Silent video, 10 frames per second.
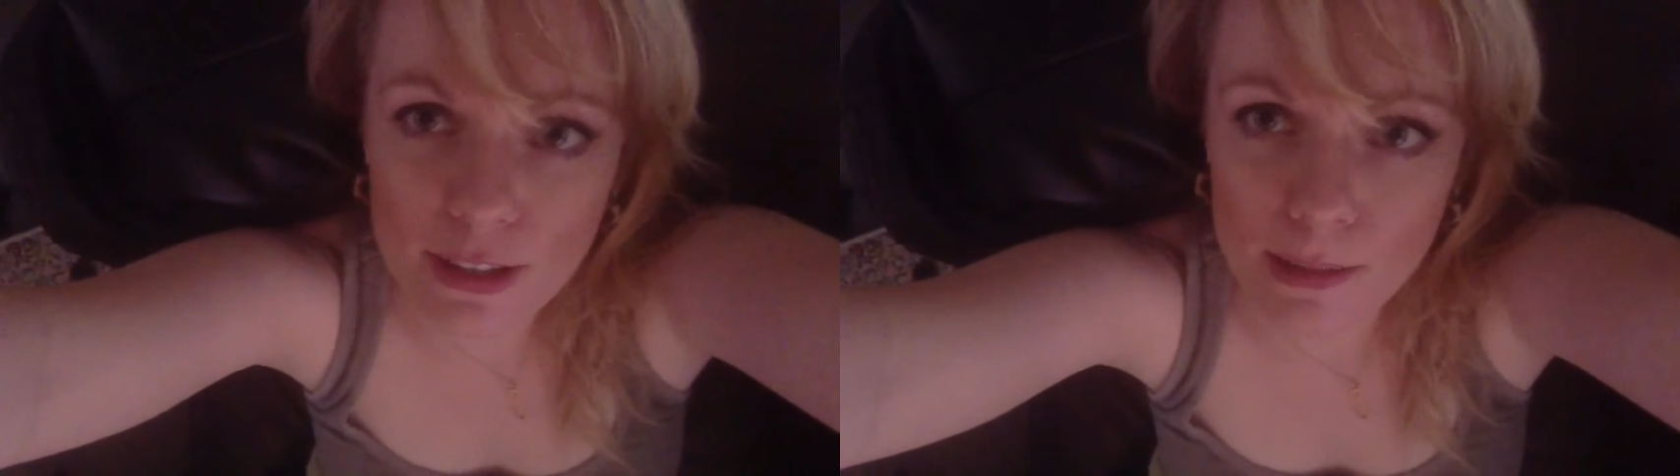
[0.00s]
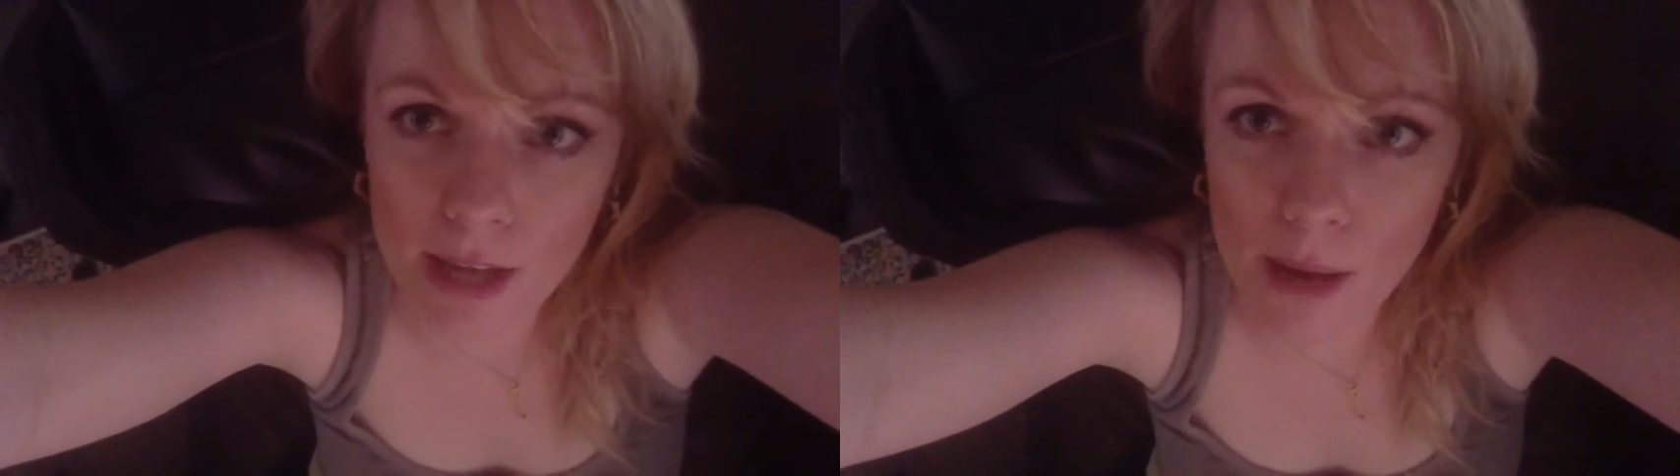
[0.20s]

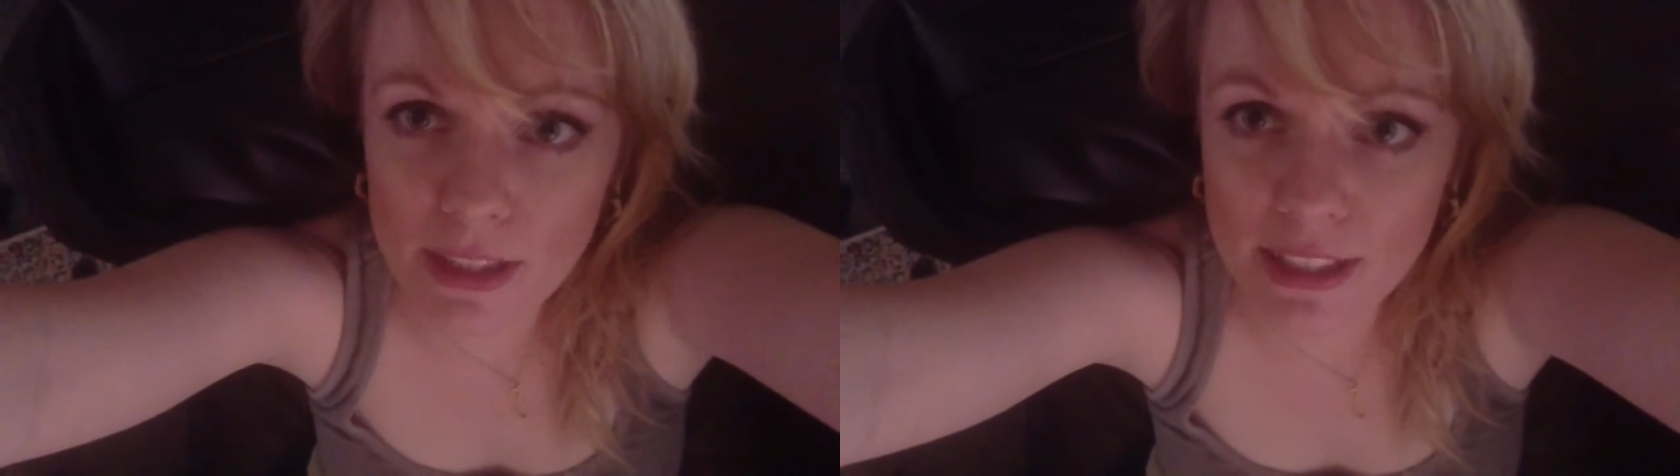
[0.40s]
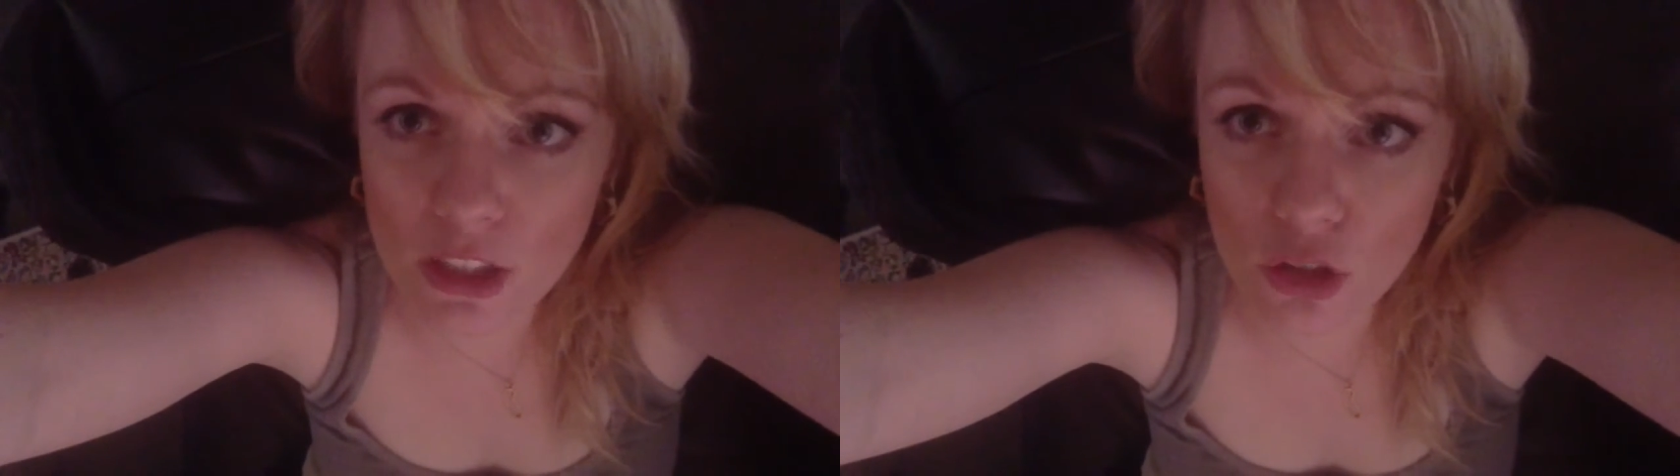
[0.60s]
Sometimes
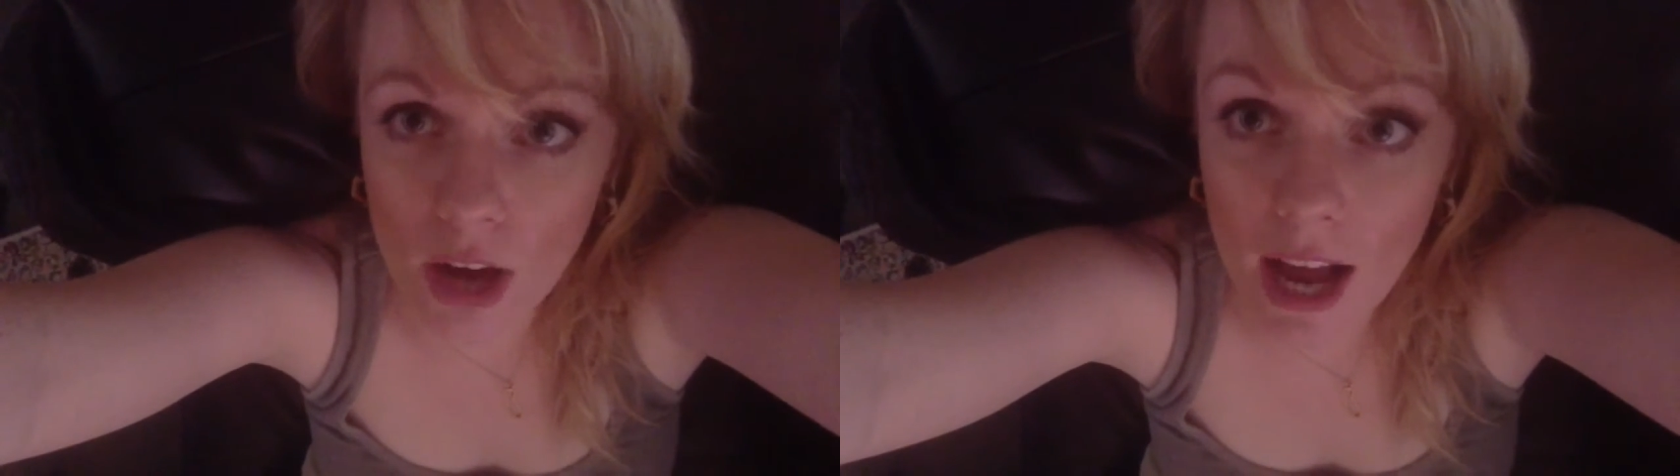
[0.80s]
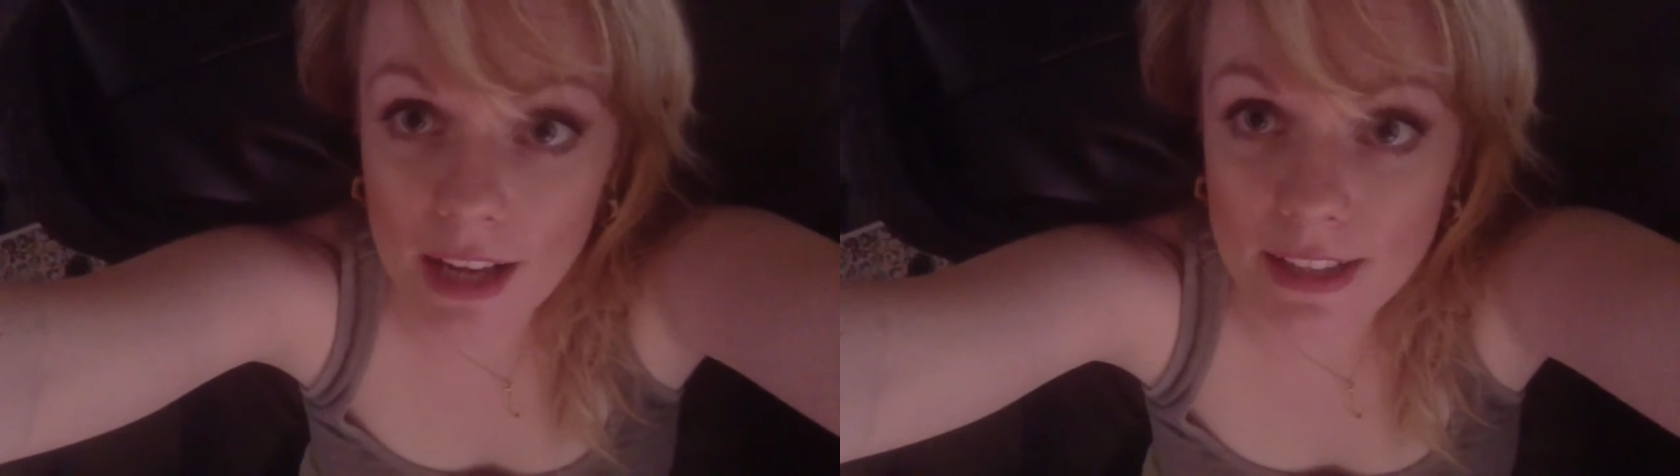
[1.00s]
it
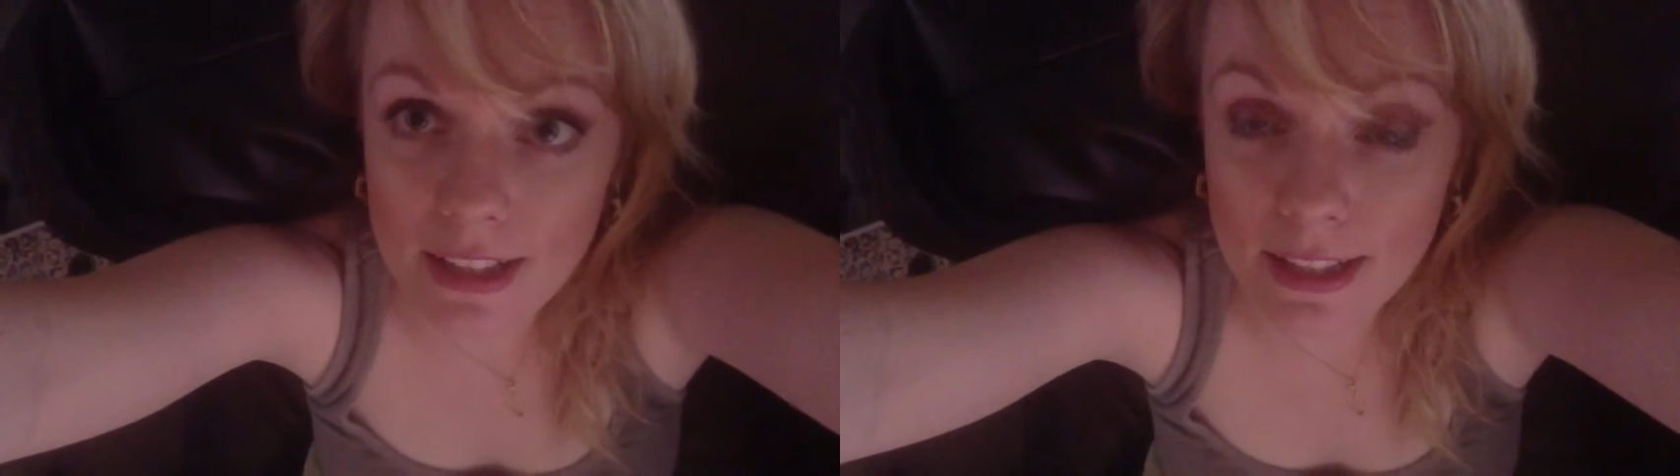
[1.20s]
detracts,